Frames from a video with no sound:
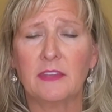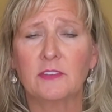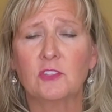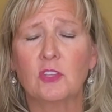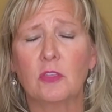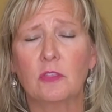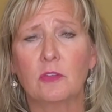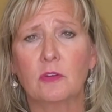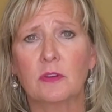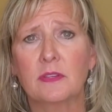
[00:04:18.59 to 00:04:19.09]
So
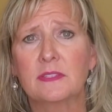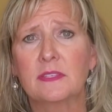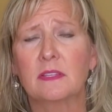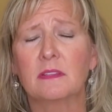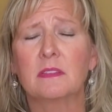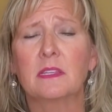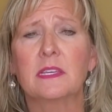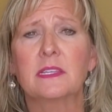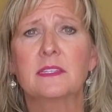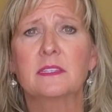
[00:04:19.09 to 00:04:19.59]
there is a
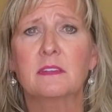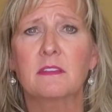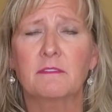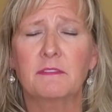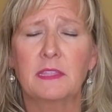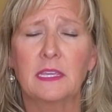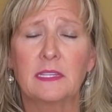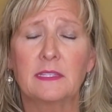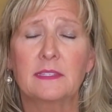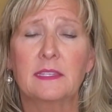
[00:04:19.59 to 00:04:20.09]
list of
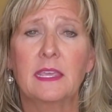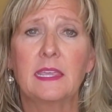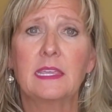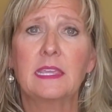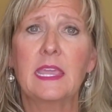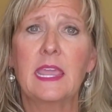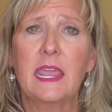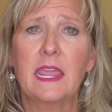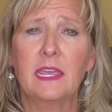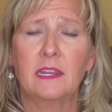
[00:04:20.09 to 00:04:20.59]
things they
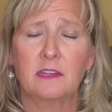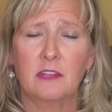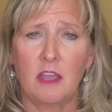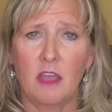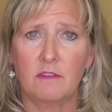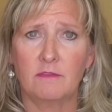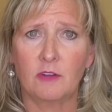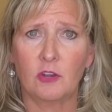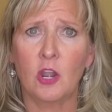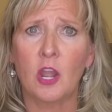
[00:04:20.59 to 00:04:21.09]
can
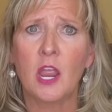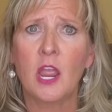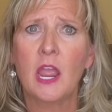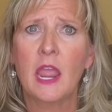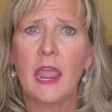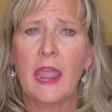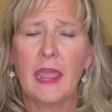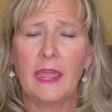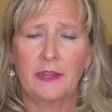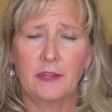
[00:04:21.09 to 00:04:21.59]
cover
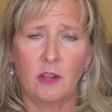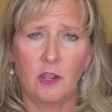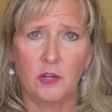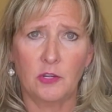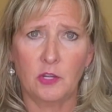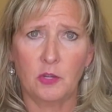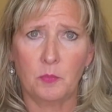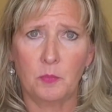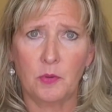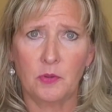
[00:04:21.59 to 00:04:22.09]
at
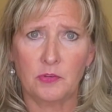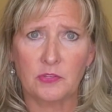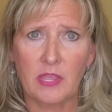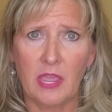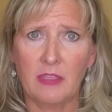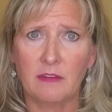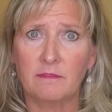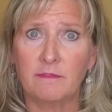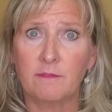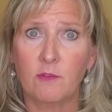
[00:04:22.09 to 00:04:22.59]
100%
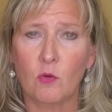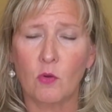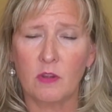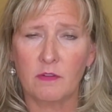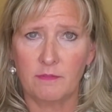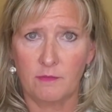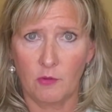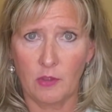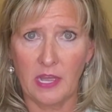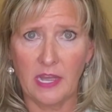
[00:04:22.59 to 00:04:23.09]
for
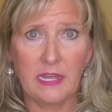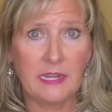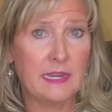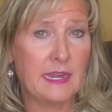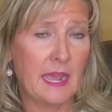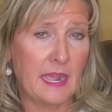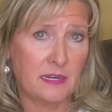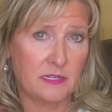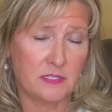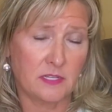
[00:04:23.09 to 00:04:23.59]
free,
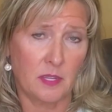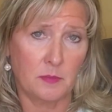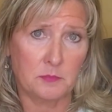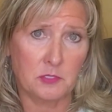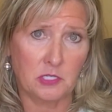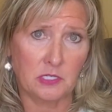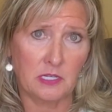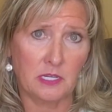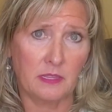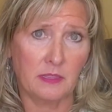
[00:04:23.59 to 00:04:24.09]
not
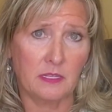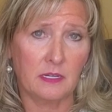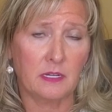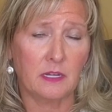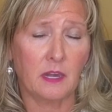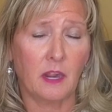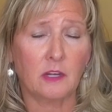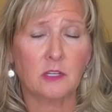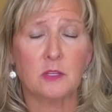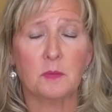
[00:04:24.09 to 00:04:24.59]
subject to the
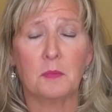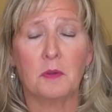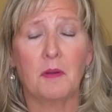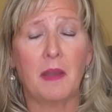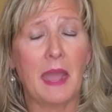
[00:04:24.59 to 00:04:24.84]
deductible.